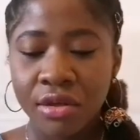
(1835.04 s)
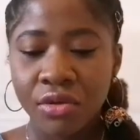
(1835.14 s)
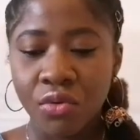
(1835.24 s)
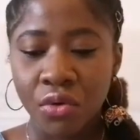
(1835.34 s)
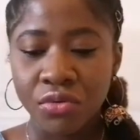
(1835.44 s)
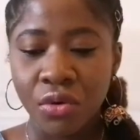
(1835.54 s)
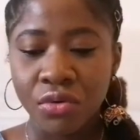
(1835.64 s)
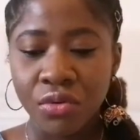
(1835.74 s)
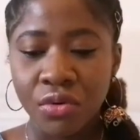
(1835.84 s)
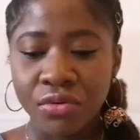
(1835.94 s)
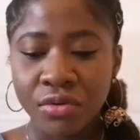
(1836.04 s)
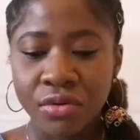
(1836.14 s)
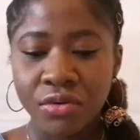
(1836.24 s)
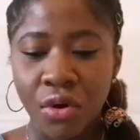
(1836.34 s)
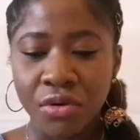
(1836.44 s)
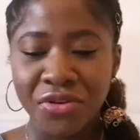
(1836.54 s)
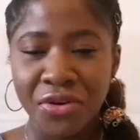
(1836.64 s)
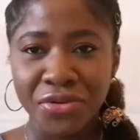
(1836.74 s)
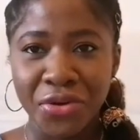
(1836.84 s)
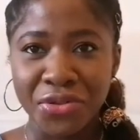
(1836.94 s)
no, no, no, no, no,
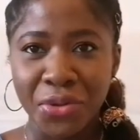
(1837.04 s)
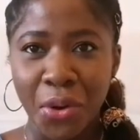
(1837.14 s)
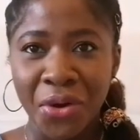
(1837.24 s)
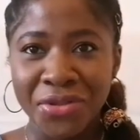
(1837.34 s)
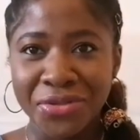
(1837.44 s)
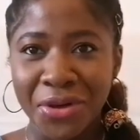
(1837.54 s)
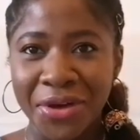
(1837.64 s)
no, no, no.